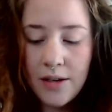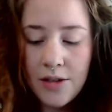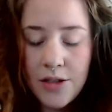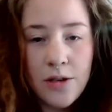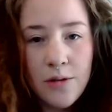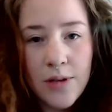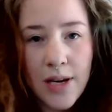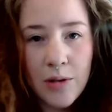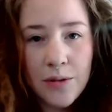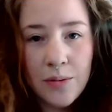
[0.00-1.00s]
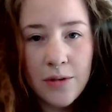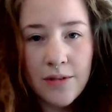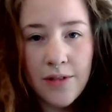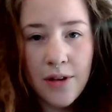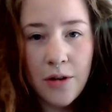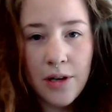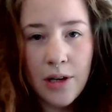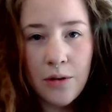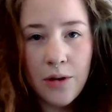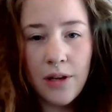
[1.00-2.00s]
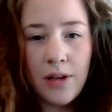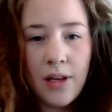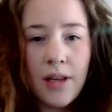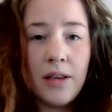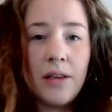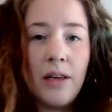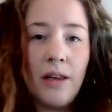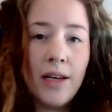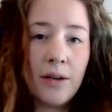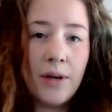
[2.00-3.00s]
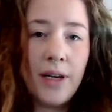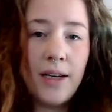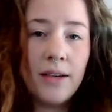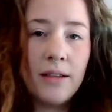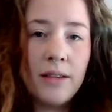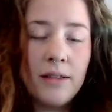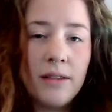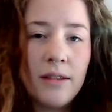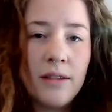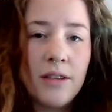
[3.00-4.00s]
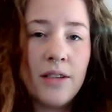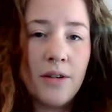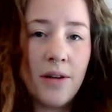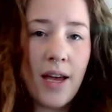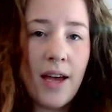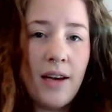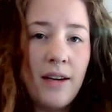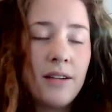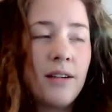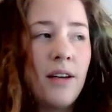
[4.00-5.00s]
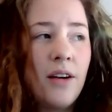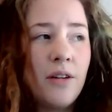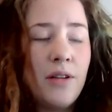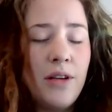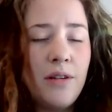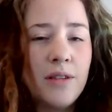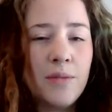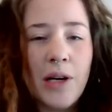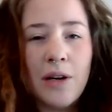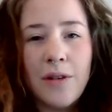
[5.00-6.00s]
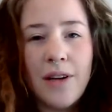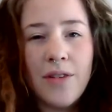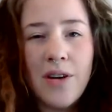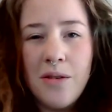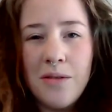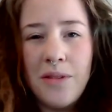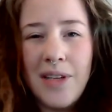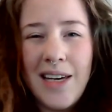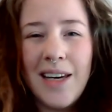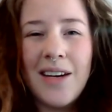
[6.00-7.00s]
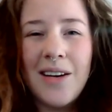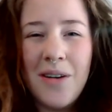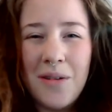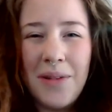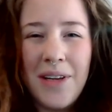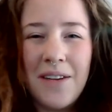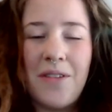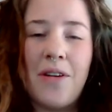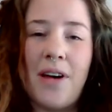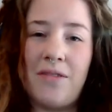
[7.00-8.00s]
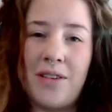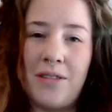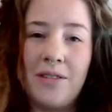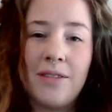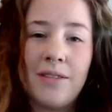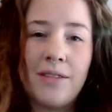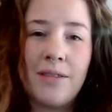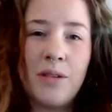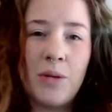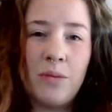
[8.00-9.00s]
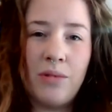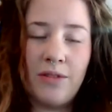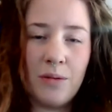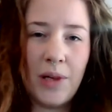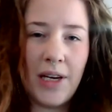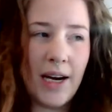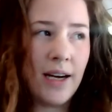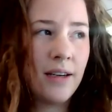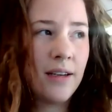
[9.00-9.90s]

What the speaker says: 2 tablespoons of coconut oil liquid. So again, use the microwave only if you have to, preferably not.